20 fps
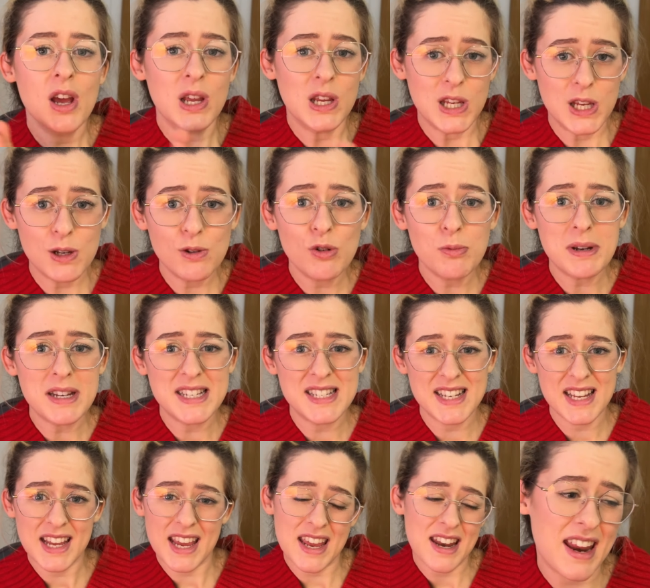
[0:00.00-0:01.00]
you'll be
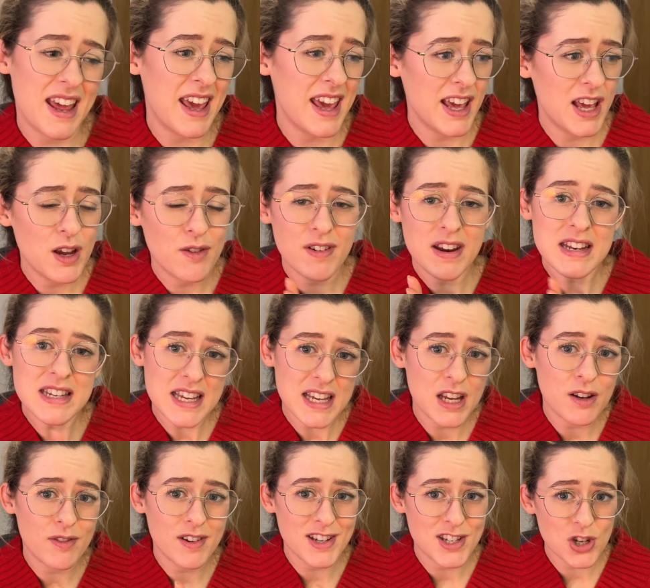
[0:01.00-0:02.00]
singing Hickory
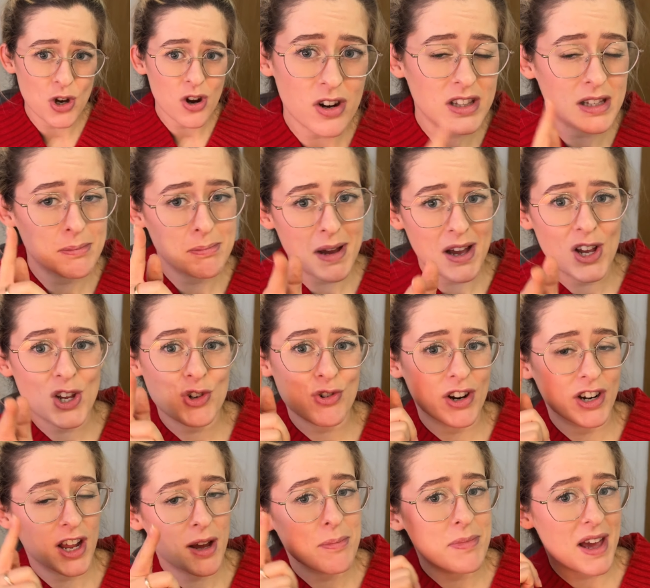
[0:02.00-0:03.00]
Dickory Dock, the mouse
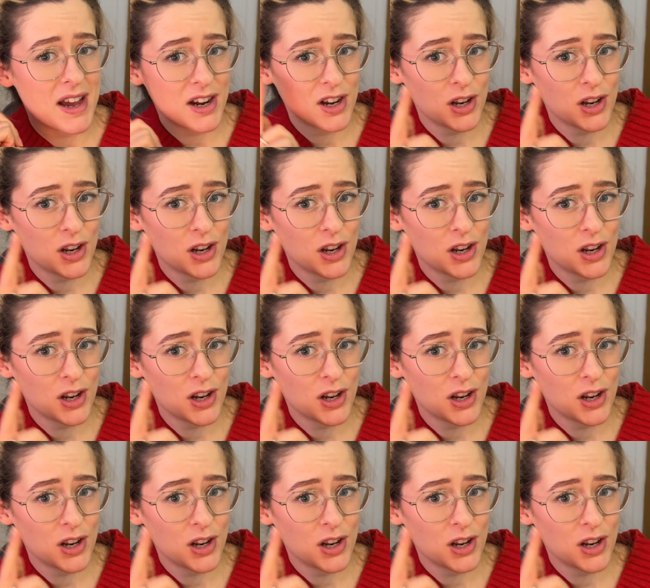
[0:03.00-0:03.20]
ran up that